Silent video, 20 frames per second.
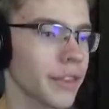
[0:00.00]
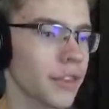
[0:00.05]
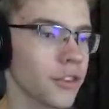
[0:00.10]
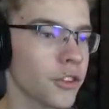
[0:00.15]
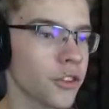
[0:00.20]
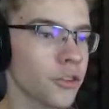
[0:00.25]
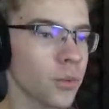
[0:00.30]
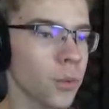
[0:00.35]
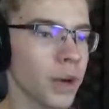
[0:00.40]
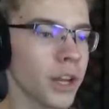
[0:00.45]

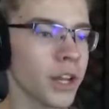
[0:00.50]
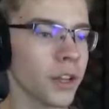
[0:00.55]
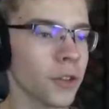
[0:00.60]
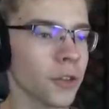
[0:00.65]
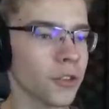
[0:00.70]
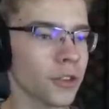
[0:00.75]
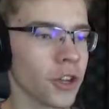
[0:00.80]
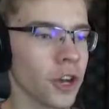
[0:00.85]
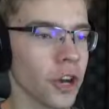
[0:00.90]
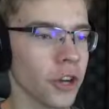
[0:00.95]
This is one of
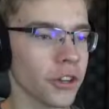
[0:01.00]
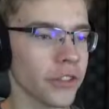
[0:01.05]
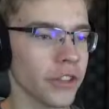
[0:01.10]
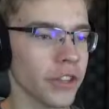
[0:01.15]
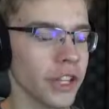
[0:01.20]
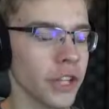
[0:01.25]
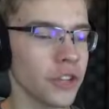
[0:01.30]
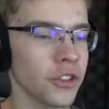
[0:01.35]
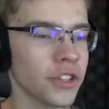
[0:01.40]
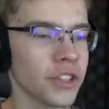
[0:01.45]
those
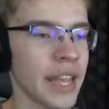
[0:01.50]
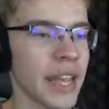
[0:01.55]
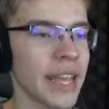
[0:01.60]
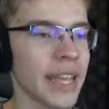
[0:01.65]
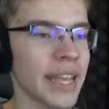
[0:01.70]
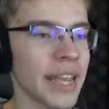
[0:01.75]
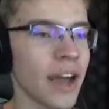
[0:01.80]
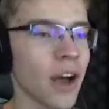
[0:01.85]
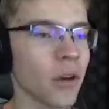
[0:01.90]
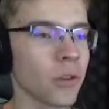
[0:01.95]
cars that you
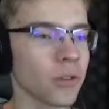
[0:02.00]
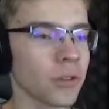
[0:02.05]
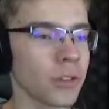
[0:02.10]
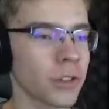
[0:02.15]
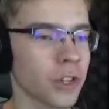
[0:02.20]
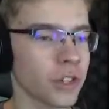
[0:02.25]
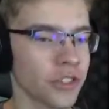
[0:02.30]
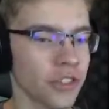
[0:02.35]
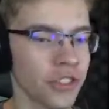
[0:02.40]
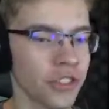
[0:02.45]
take out
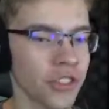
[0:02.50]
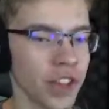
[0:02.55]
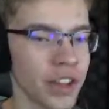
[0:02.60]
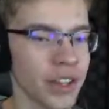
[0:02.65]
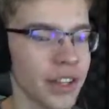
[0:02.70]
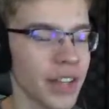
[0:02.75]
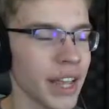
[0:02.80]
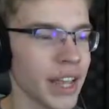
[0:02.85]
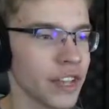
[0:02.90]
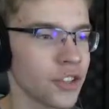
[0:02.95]
for a
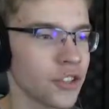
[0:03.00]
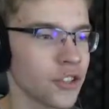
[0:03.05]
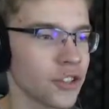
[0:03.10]
Sunday